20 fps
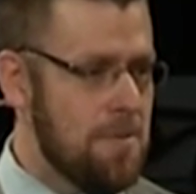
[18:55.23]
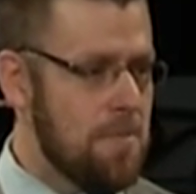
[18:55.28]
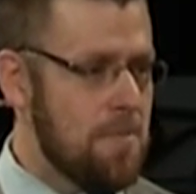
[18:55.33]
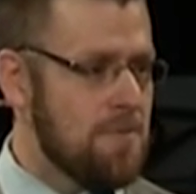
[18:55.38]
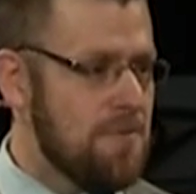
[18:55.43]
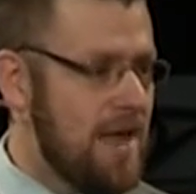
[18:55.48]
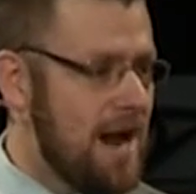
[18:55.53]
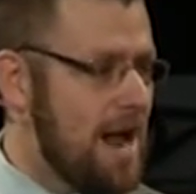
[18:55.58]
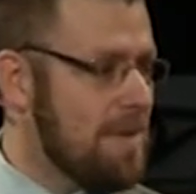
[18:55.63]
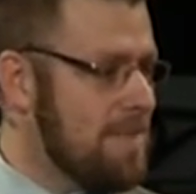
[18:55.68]

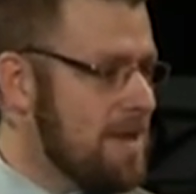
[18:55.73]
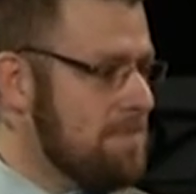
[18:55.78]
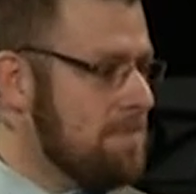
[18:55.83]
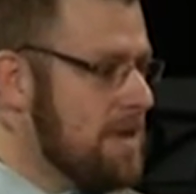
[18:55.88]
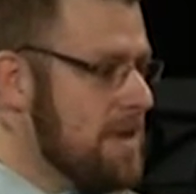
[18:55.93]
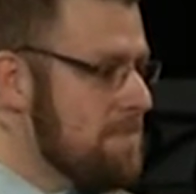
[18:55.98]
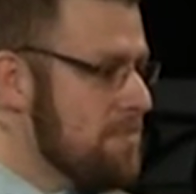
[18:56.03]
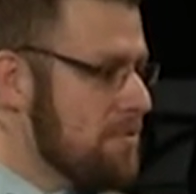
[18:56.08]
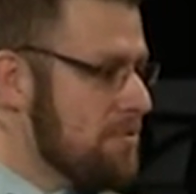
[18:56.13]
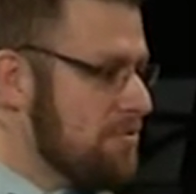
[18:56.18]
But then I meet
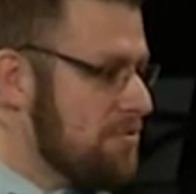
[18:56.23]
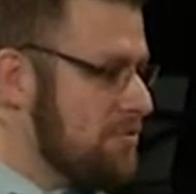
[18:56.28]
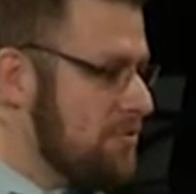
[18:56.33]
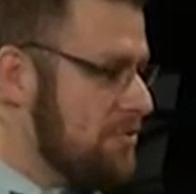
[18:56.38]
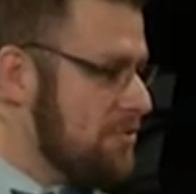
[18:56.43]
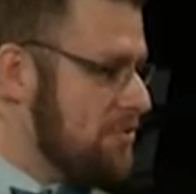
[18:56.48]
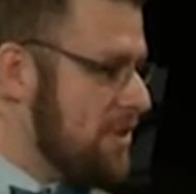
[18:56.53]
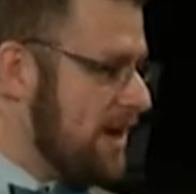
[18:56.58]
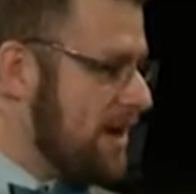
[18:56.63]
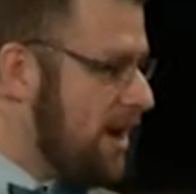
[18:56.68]
people
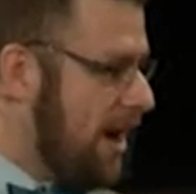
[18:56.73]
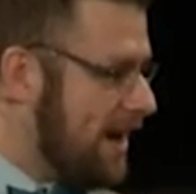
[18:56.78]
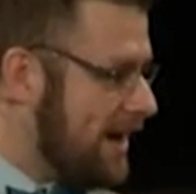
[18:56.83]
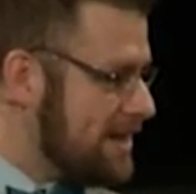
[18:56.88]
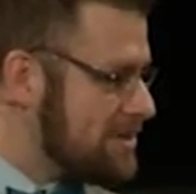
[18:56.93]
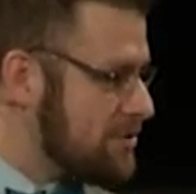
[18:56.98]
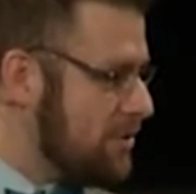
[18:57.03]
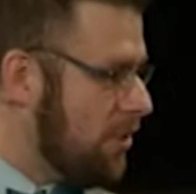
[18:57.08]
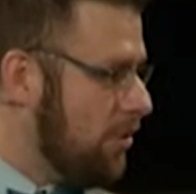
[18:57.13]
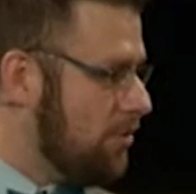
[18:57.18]
that God
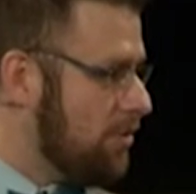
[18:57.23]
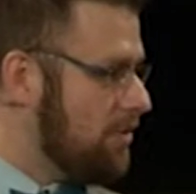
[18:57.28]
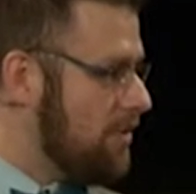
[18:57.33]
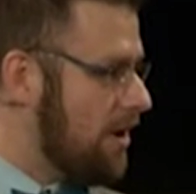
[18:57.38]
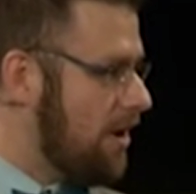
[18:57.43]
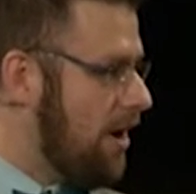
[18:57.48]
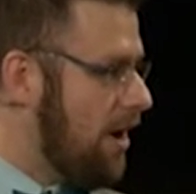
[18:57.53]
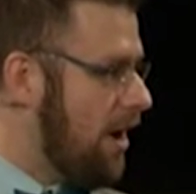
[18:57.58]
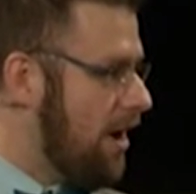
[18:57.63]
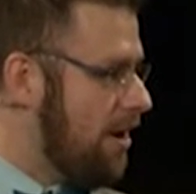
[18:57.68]
gets a hold of
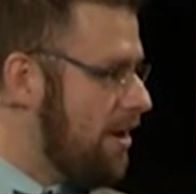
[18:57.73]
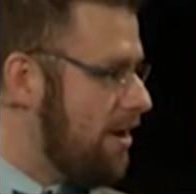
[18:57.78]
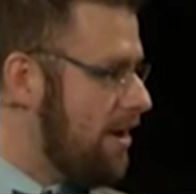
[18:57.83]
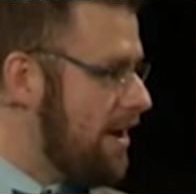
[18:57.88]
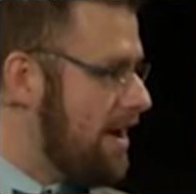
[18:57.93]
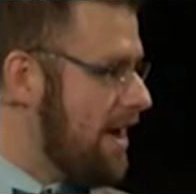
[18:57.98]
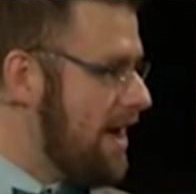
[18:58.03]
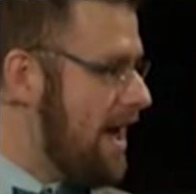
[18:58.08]
their heart,